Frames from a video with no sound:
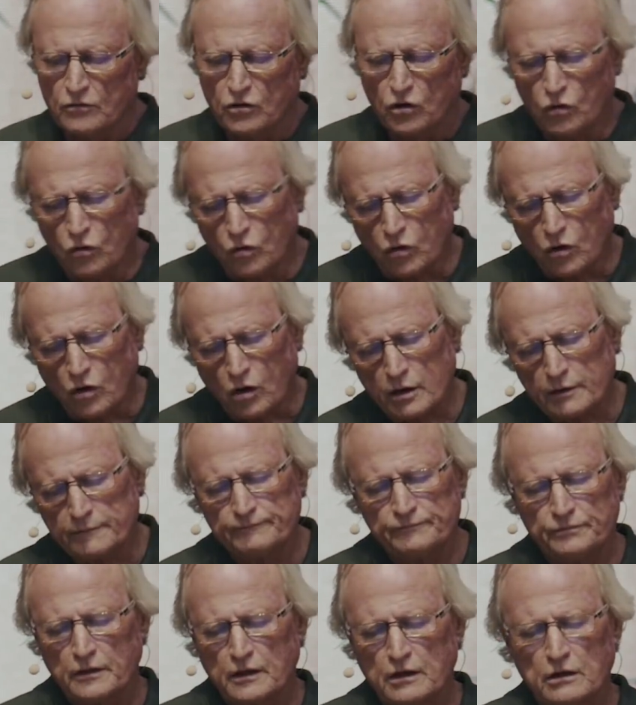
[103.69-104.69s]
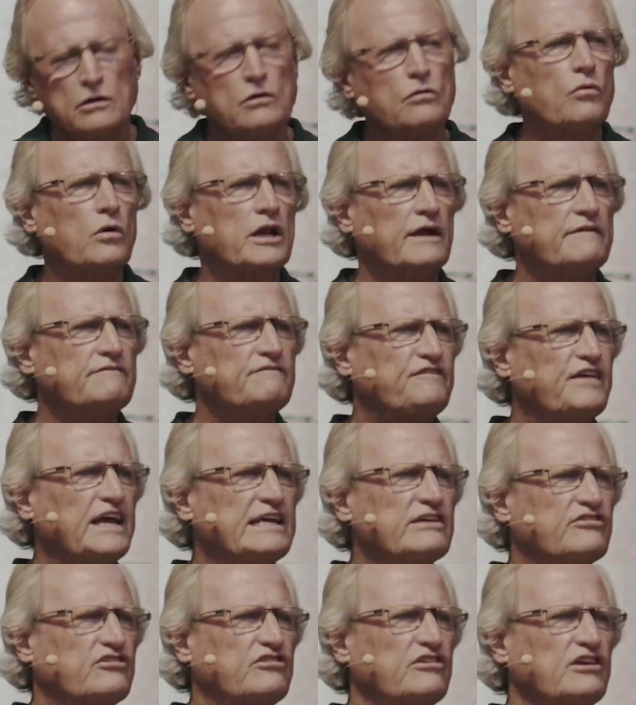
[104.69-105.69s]
Or, "What I'm
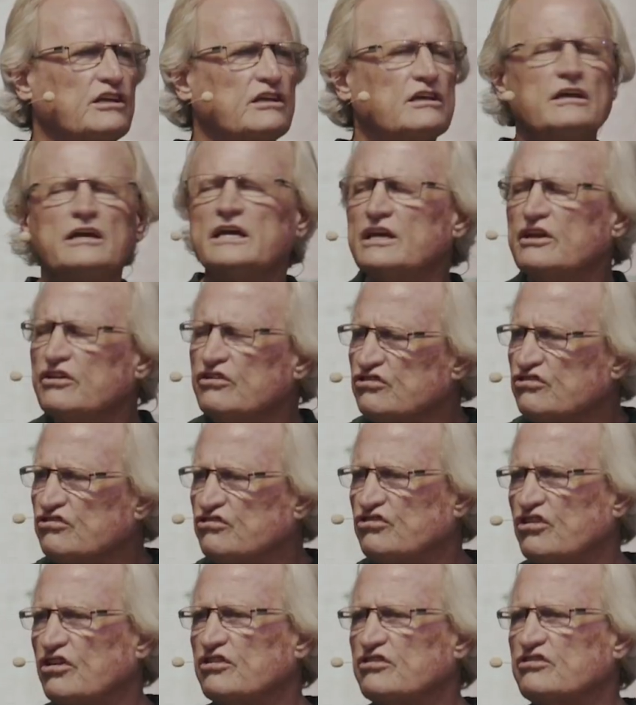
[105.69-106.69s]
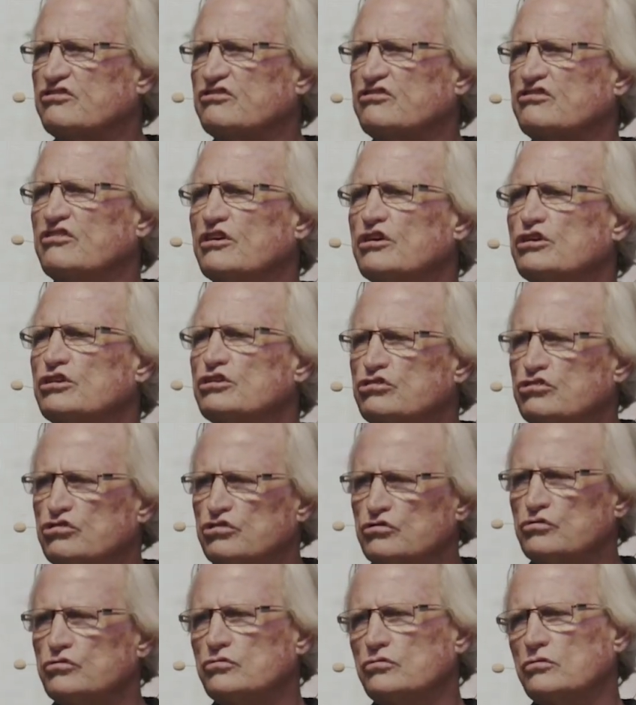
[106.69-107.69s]
facing is just
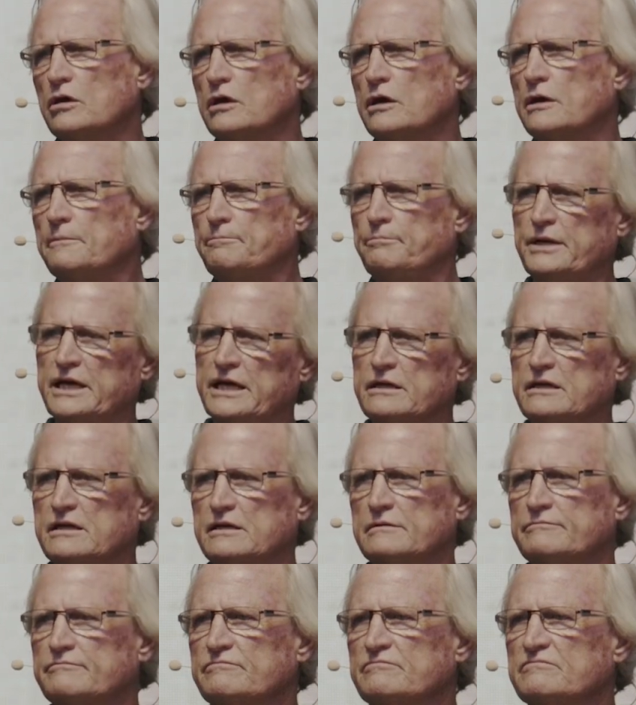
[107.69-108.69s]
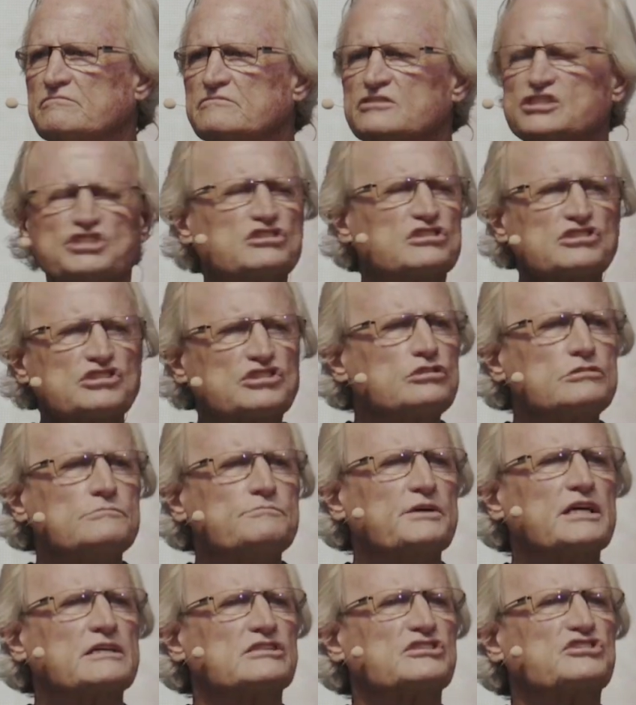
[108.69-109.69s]
too big. It's just too
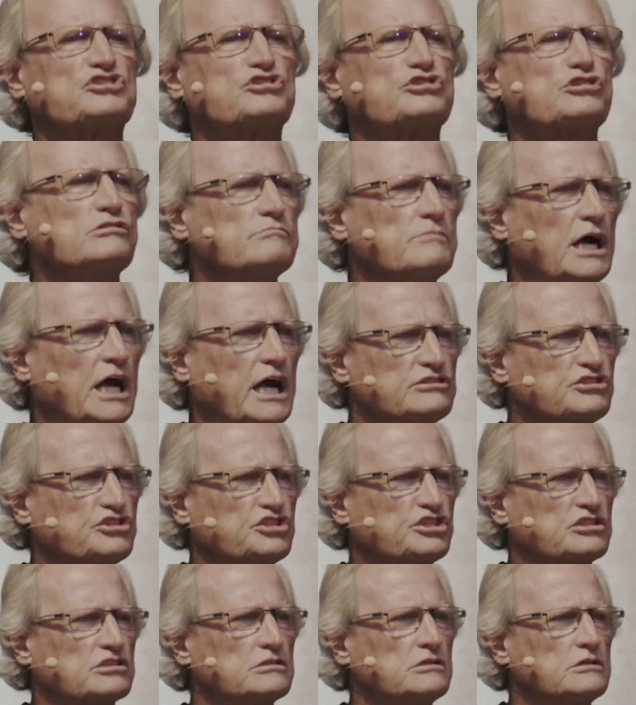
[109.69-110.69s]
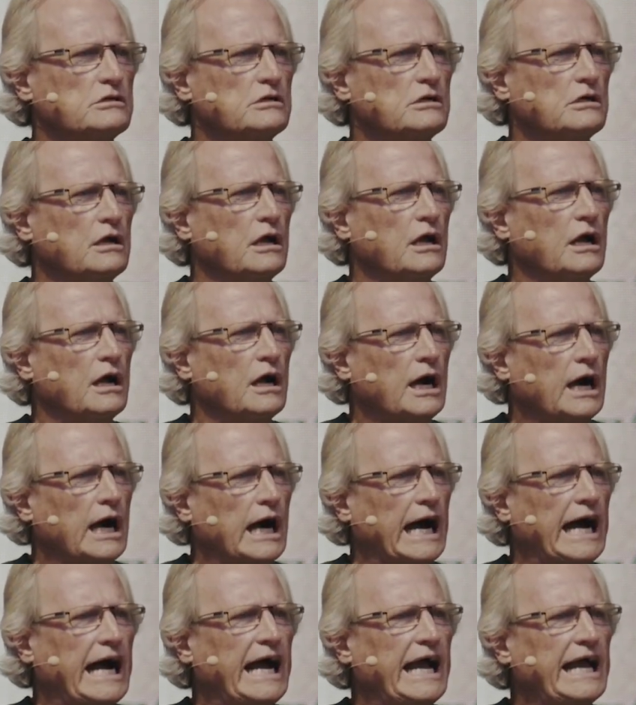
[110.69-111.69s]
big. It's too much.
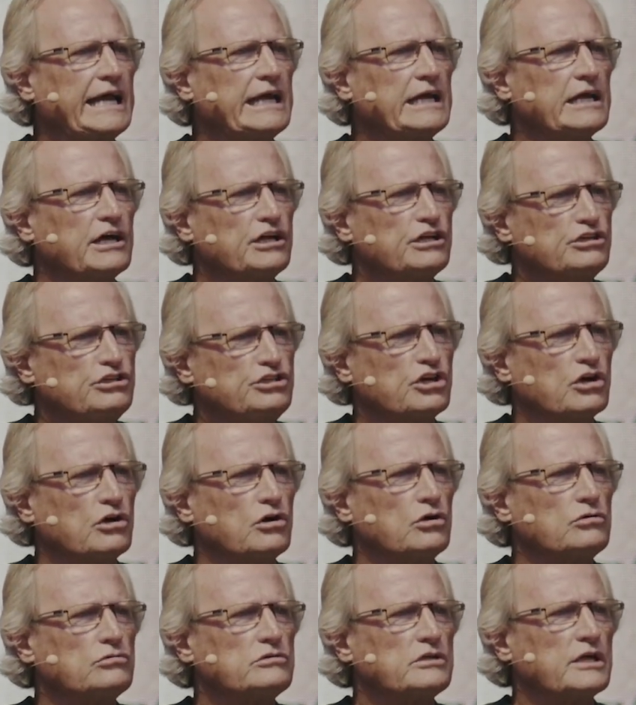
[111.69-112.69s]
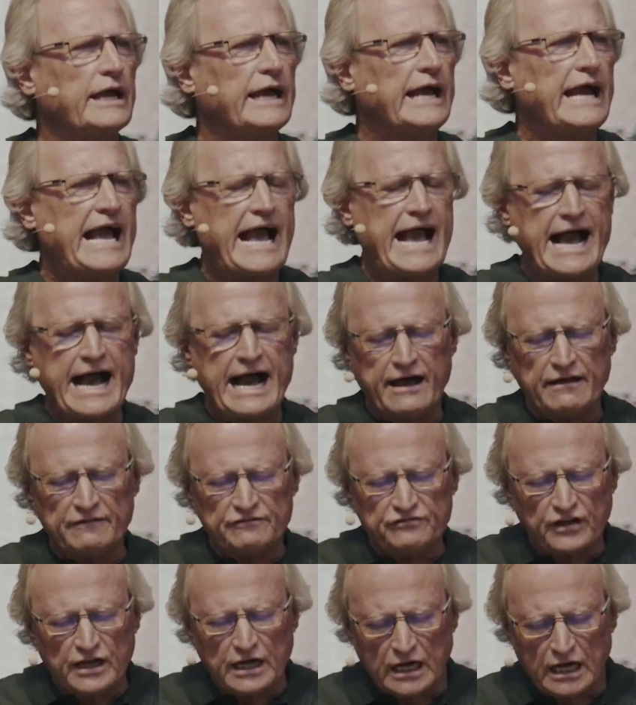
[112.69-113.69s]
I don't
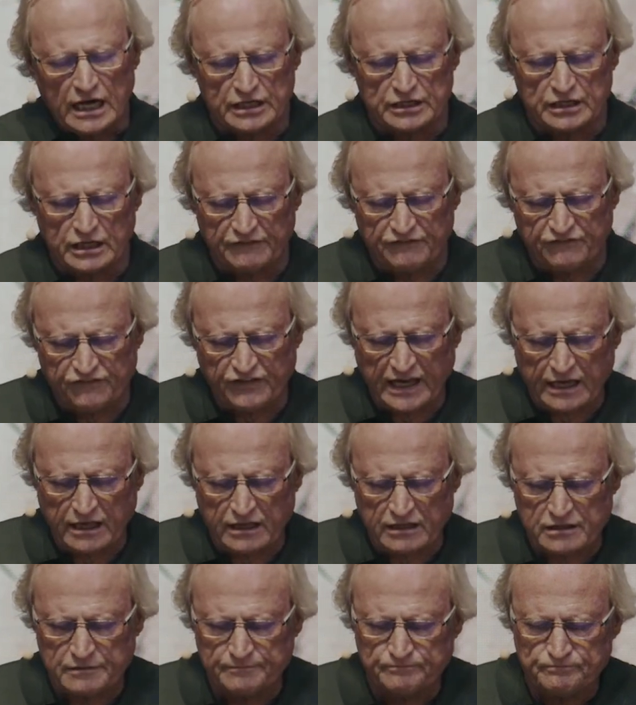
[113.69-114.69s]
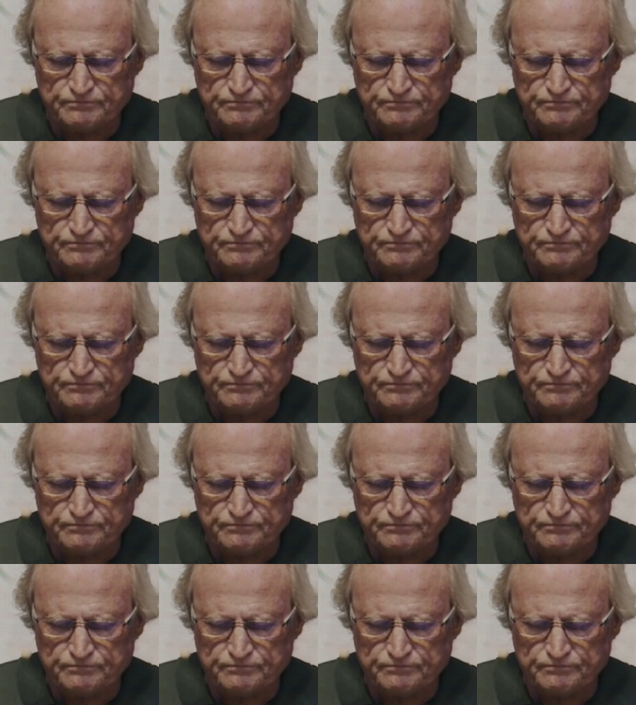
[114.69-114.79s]
have enough faith."